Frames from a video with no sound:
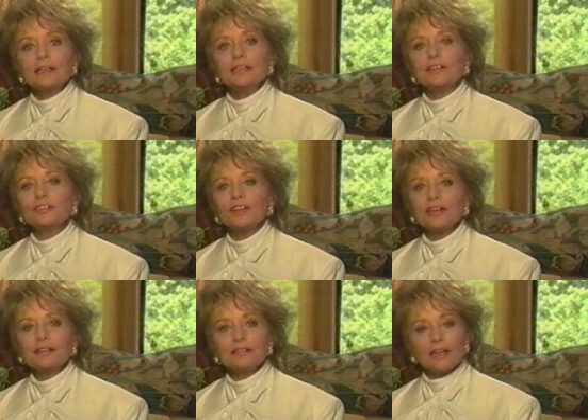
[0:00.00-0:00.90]
He
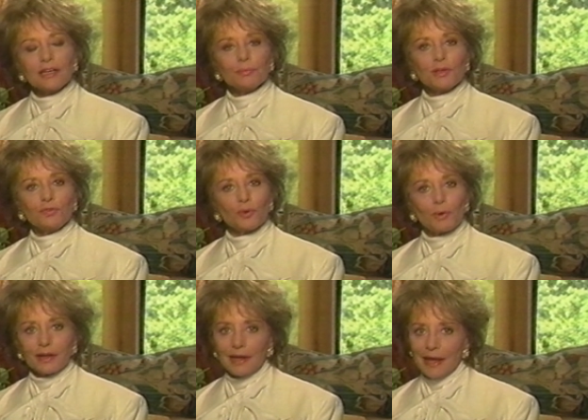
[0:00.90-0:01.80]
said, take me for
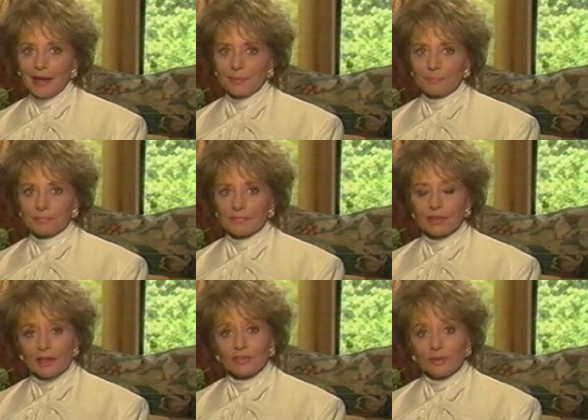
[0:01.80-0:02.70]
what I am.
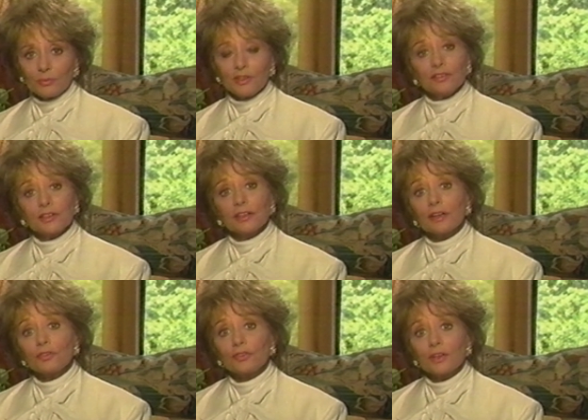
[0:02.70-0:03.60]
And that seems easy
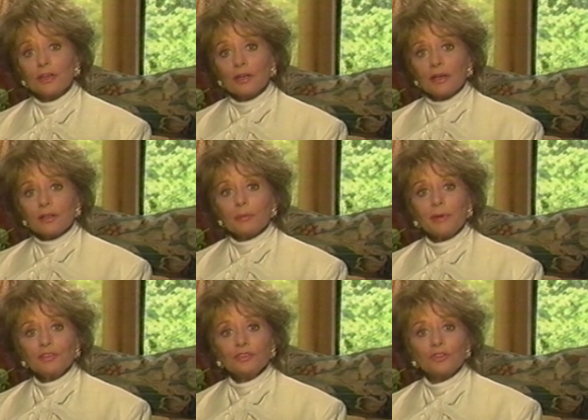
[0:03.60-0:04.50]
enough. The
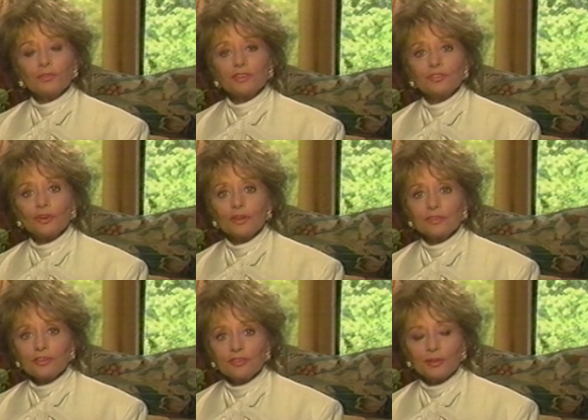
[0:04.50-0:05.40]
message of his
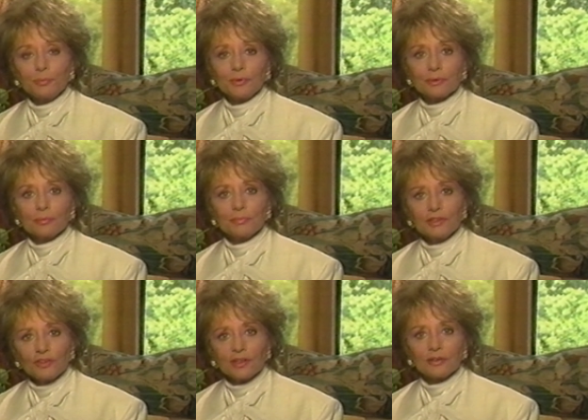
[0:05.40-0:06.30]
songs is simple. Be
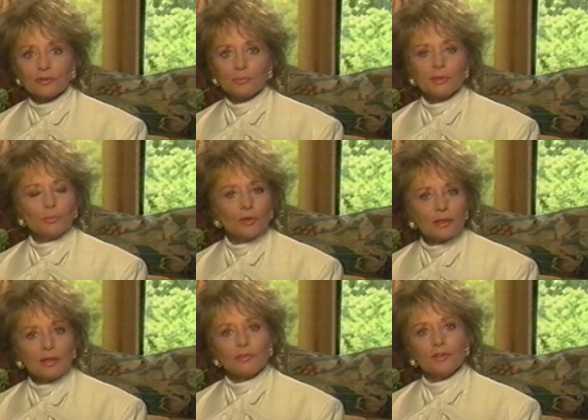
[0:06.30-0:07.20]
gentle, be more
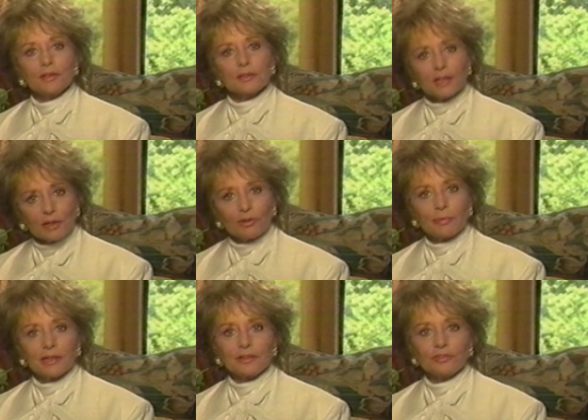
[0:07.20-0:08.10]
loving, care
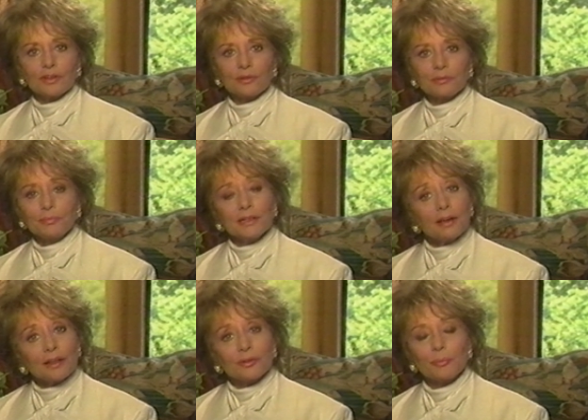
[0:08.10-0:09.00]
about each other, be
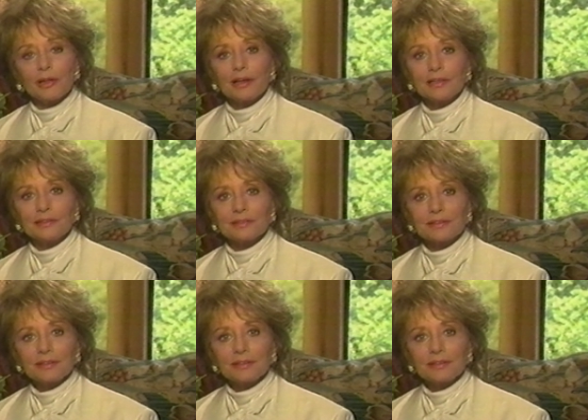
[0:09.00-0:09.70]
colorblind.